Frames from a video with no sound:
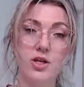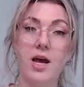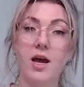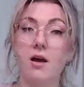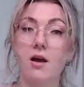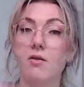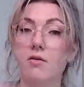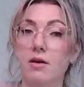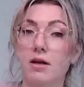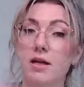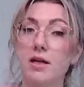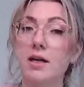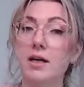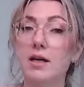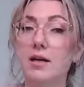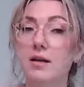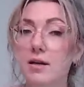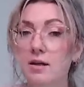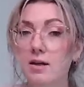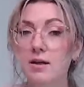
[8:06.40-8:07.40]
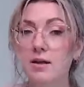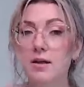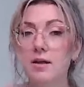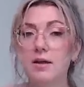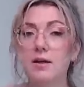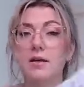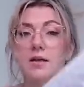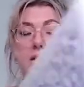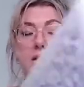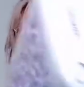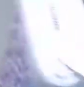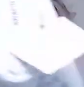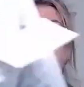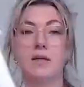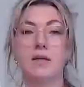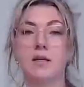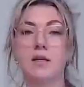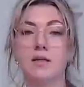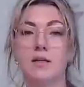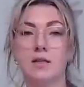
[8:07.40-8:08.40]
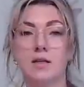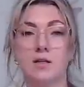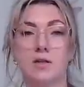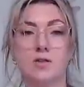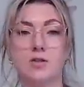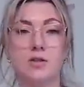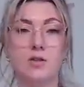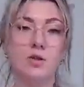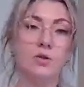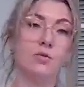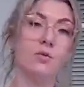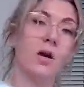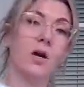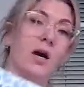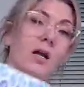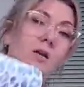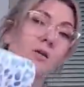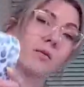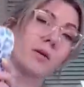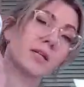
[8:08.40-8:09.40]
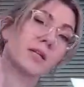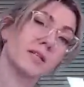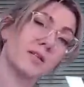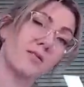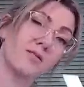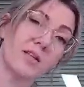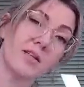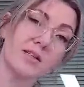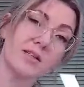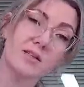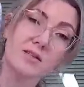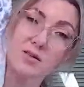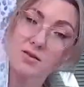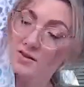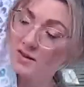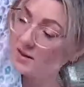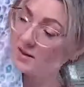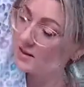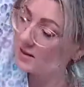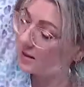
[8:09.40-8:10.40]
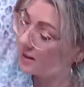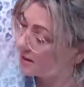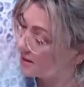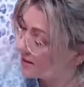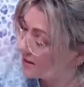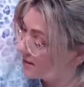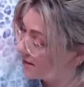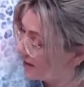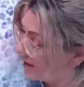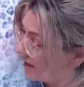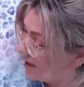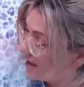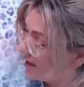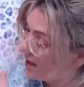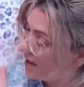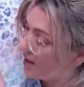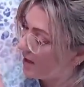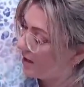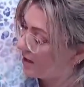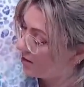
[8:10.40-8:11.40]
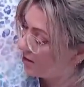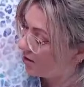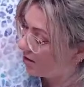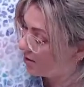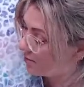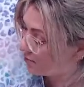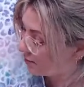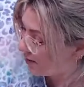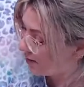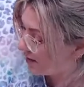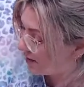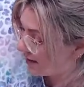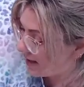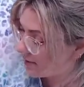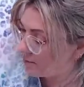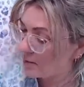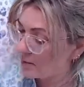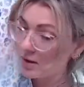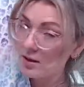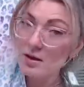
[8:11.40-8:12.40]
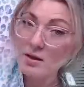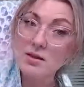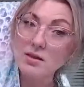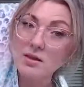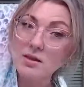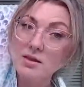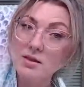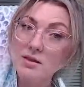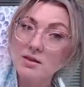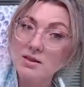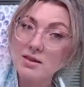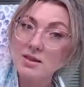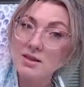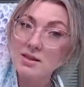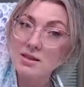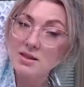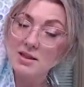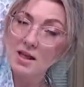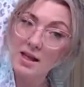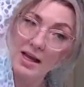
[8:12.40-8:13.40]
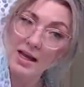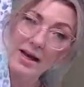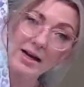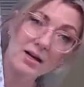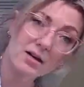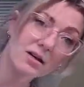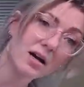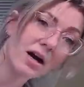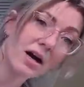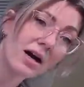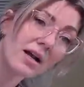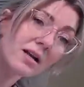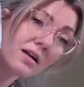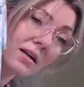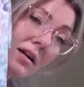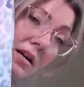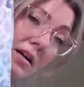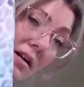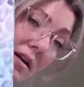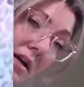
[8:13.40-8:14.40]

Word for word: terry. There's two colorways of this. So this is an ombre leopard. This is the lighter color.